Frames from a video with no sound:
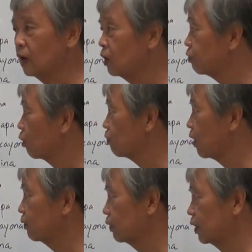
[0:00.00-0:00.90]
4
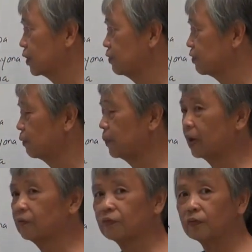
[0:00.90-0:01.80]
foundations of
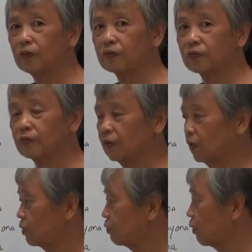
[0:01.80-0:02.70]
mindfulness,
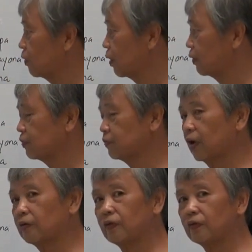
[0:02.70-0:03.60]
4 right
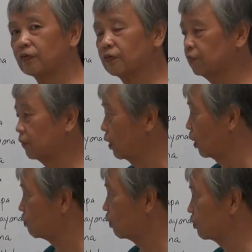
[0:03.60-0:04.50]
strivings,
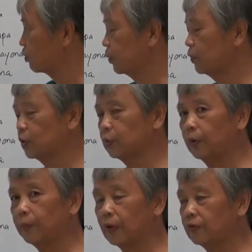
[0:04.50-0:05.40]
4 spiritual
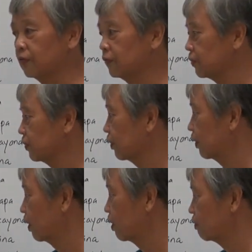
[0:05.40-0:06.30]
bases,
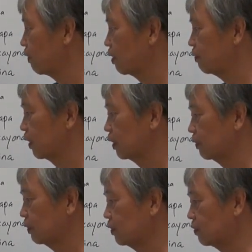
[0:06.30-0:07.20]
5
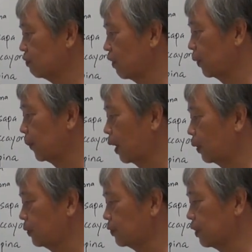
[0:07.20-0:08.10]
faculties, 5
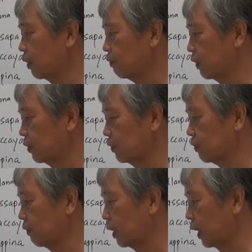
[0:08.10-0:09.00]
powers, 7 factors
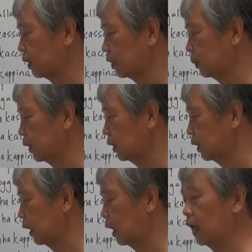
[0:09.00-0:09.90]
of enlightenment,
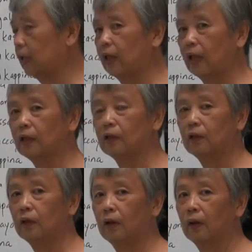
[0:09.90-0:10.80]
and 8